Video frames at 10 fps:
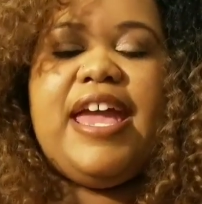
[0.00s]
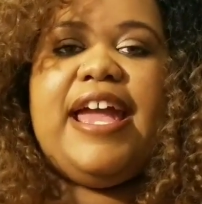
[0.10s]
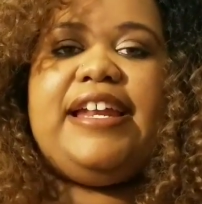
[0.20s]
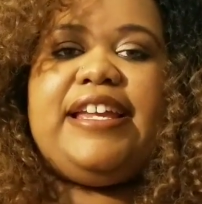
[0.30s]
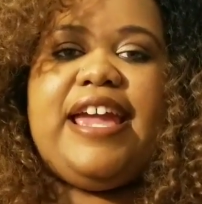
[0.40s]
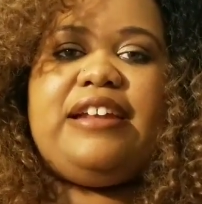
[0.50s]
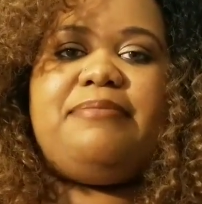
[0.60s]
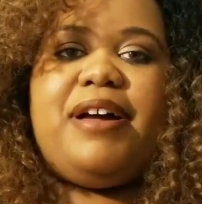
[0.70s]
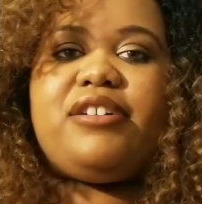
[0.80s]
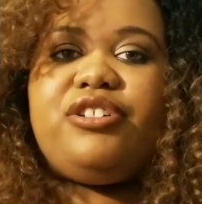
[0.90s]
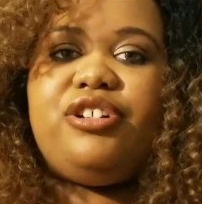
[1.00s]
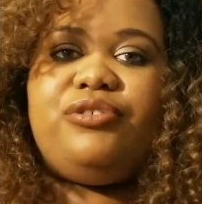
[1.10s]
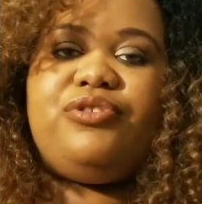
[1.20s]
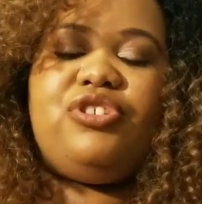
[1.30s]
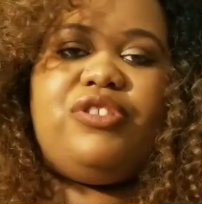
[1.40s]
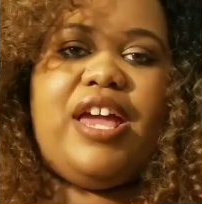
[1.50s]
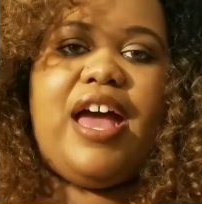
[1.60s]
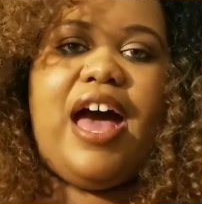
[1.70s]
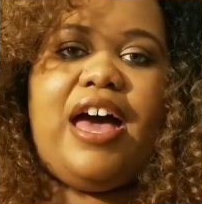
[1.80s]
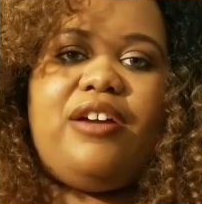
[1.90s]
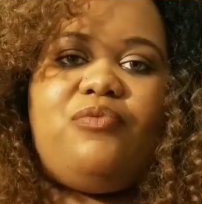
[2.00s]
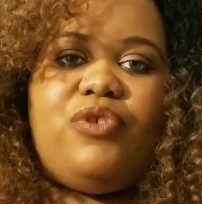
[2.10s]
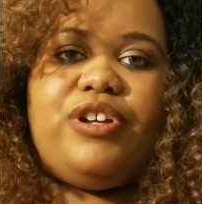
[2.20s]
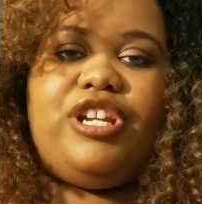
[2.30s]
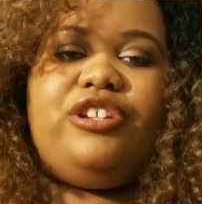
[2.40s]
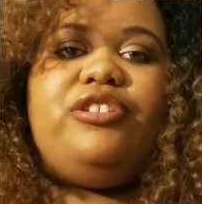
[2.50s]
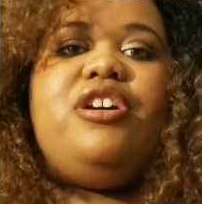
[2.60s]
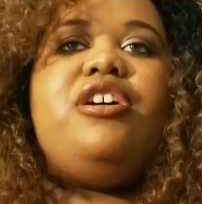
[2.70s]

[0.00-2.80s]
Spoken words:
and it came to my conclusion that I wanted